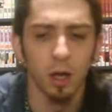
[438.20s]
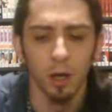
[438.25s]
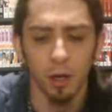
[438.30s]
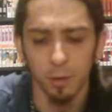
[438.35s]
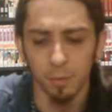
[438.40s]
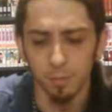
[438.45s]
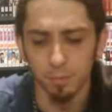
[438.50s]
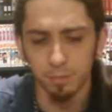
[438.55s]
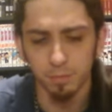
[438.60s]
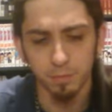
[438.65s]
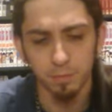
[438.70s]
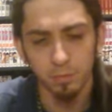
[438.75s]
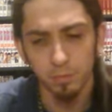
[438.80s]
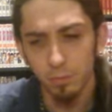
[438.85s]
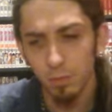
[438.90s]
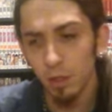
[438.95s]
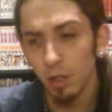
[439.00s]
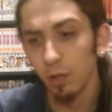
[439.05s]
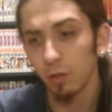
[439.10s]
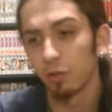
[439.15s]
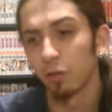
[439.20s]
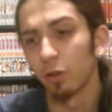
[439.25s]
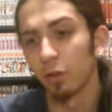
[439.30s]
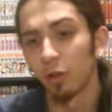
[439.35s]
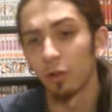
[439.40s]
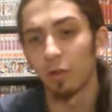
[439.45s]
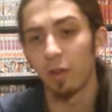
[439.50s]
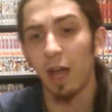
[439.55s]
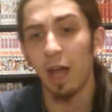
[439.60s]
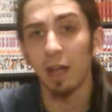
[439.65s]
Um, so
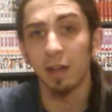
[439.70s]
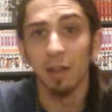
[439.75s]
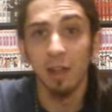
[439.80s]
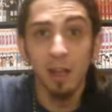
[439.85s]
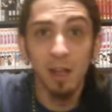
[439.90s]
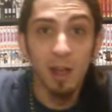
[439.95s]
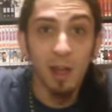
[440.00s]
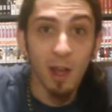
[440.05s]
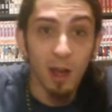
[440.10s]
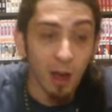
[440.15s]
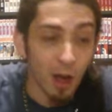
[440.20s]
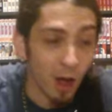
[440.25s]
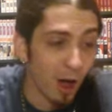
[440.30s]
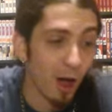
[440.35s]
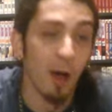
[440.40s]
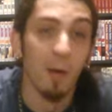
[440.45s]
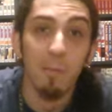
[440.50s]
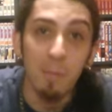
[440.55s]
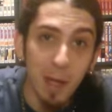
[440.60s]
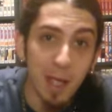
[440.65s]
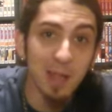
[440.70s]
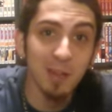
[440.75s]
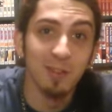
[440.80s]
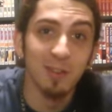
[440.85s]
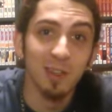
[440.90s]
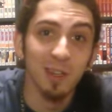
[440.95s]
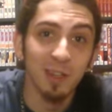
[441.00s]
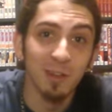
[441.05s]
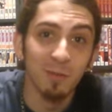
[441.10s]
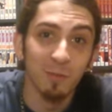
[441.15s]
there's that
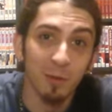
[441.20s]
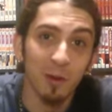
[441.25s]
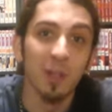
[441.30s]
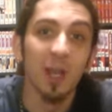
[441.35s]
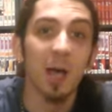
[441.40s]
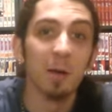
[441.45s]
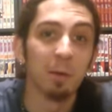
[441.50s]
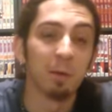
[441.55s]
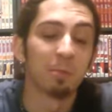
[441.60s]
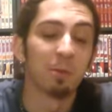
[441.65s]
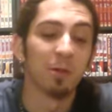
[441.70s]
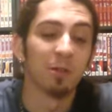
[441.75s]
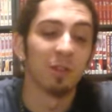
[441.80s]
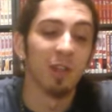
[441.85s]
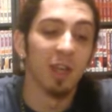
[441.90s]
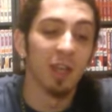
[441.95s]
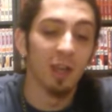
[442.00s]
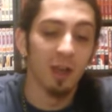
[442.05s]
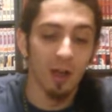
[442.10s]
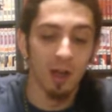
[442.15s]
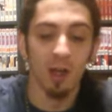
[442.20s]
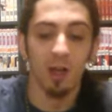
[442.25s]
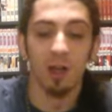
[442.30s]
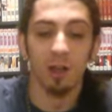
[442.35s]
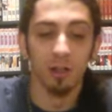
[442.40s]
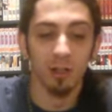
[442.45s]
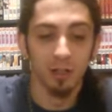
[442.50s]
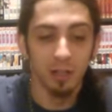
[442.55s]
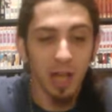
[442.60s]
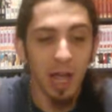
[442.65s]
amazing free comic book day
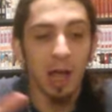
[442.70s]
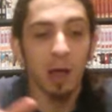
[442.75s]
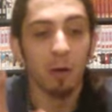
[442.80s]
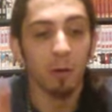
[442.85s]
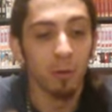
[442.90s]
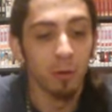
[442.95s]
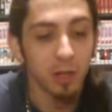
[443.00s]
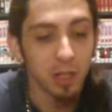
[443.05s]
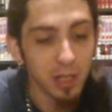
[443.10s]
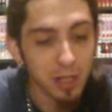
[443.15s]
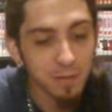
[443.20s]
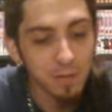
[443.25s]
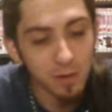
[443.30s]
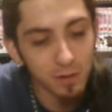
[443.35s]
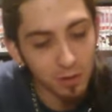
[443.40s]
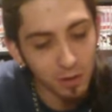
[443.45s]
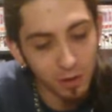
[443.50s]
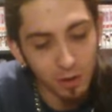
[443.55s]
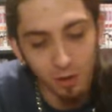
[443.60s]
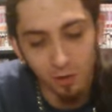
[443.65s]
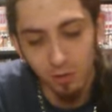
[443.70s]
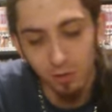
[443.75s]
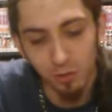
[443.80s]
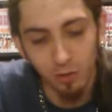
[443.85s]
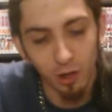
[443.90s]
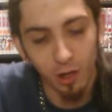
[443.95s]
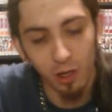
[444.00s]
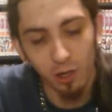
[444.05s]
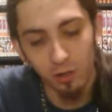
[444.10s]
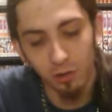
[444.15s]
haul. Now, Evie's here to
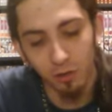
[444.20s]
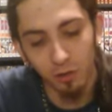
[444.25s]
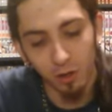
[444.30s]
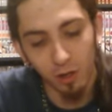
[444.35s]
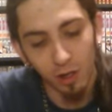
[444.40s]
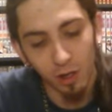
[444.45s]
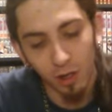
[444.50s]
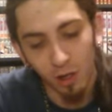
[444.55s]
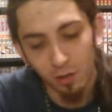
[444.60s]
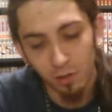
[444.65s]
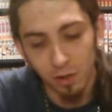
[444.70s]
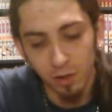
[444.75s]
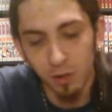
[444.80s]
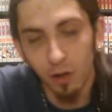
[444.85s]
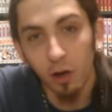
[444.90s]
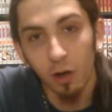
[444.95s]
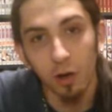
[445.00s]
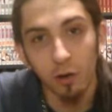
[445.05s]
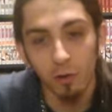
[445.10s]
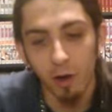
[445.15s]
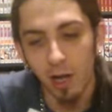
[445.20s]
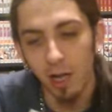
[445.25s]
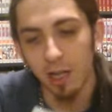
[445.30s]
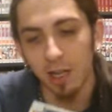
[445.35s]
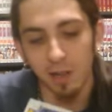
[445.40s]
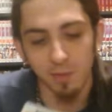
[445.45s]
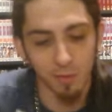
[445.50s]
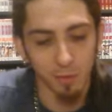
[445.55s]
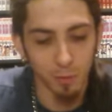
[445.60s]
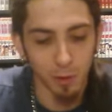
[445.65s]
judge the
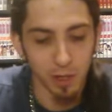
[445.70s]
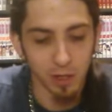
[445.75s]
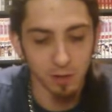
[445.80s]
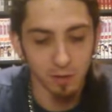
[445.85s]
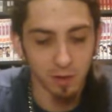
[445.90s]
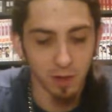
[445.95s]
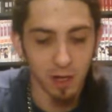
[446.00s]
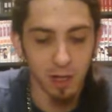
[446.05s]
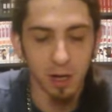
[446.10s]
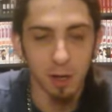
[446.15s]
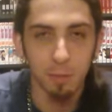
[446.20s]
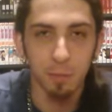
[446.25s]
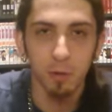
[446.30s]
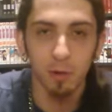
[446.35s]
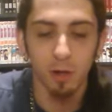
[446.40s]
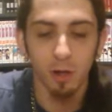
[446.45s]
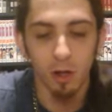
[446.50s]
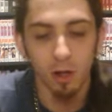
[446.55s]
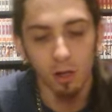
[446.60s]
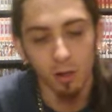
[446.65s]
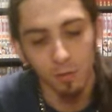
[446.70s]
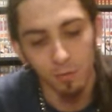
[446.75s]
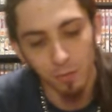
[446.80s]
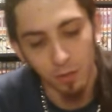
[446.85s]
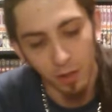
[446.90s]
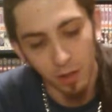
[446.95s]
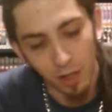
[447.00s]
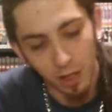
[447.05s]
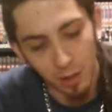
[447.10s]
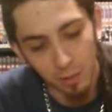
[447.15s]
Darkrai giveaways, and I put all
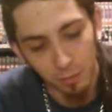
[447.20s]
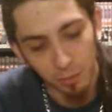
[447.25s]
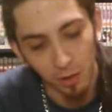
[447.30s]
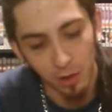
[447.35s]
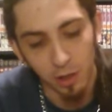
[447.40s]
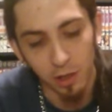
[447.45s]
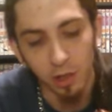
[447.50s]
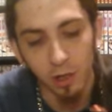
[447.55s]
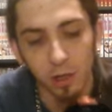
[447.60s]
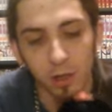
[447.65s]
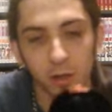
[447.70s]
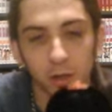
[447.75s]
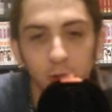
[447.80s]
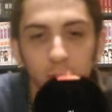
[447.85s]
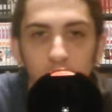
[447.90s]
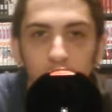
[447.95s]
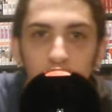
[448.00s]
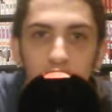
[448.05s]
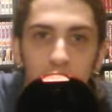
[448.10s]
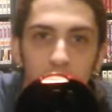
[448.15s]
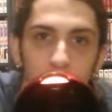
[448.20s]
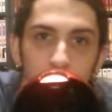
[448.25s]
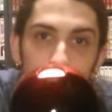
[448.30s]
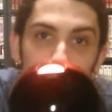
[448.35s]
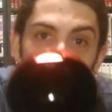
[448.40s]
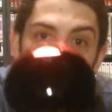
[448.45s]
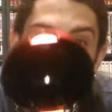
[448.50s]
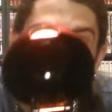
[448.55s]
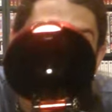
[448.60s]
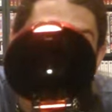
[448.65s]
of the names in here. There's only
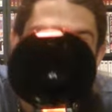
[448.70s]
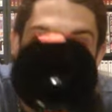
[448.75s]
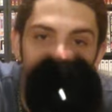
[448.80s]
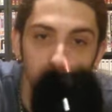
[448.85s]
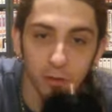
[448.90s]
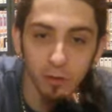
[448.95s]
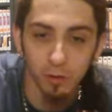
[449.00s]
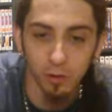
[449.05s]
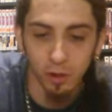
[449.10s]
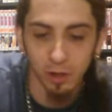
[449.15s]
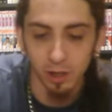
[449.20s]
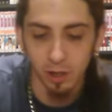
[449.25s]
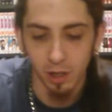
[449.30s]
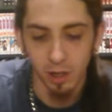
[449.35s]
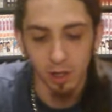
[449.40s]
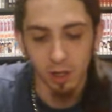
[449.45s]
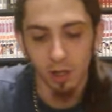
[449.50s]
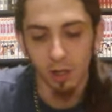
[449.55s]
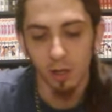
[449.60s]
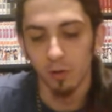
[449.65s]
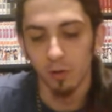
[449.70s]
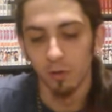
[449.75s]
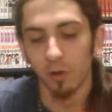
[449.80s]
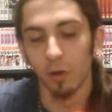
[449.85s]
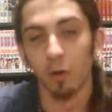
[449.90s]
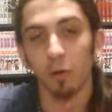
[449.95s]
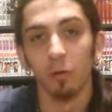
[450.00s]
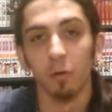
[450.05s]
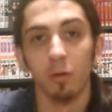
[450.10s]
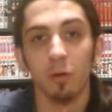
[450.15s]
four actually,
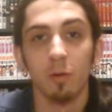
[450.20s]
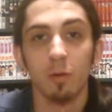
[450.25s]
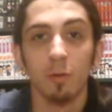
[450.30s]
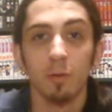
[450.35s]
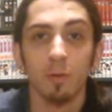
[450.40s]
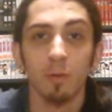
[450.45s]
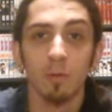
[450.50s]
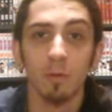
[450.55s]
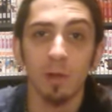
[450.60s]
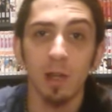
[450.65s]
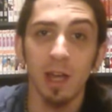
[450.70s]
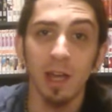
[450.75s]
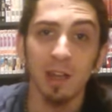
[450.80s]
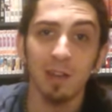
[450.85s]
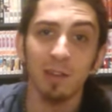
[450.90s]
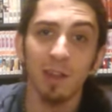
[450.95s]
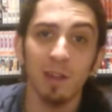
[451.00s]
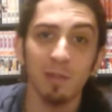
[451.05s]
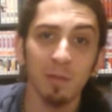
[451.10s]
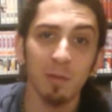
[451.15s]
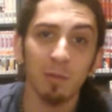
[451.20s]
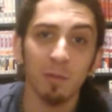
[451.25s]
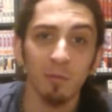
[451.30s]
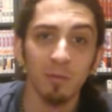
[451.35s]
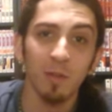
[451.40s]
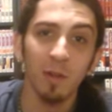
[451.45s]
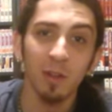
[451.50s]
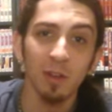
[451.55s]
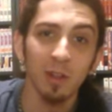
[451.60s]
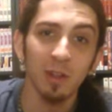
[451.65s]
so you guys have a
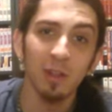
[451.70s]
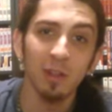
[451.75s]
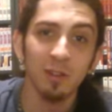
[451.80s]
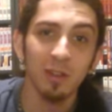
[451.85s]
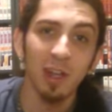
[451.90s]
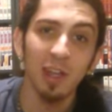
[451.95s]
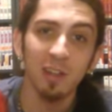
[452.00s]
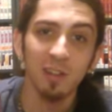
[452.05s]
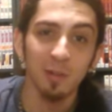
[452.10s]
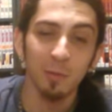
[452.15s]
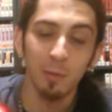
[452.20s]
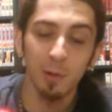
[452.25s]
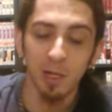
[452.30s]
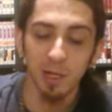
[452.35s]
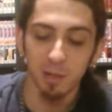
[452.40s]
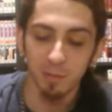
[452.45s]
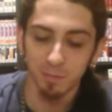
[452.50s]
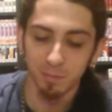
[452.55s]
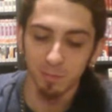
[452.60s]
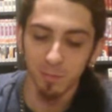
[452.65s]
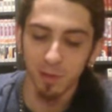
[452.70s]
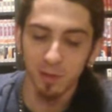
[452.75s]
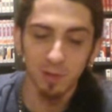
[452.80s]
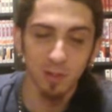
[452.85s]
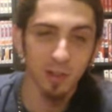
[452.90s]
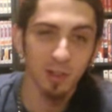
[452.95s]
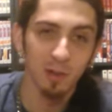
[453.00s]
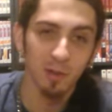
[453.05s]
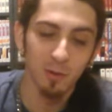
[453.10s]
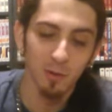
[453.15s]
fairly good chance of winning.
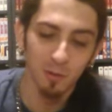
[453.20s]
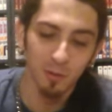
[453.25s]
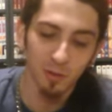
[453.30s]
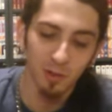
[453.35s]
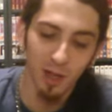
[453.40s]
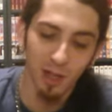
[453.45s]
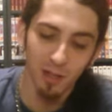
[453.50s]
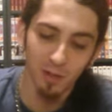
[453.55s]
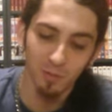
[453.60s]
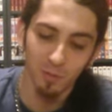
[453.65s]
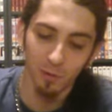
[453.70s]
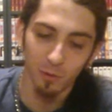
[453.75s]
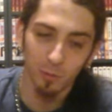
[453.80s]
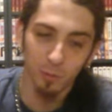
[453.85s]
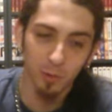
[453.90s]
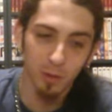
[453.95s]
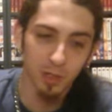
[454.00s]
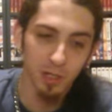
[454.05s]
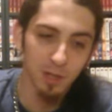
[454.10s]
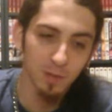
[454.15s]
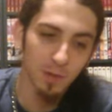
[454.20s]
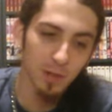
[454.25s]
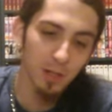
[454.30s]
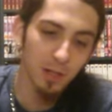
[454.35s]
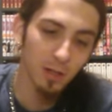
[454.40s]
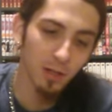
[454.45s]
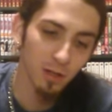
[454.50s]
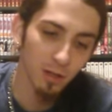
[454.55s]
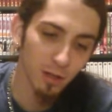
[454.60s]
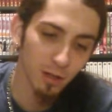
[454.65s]
Let's see who's got the first one.
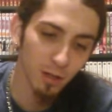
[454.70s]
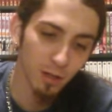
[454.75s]
Evie.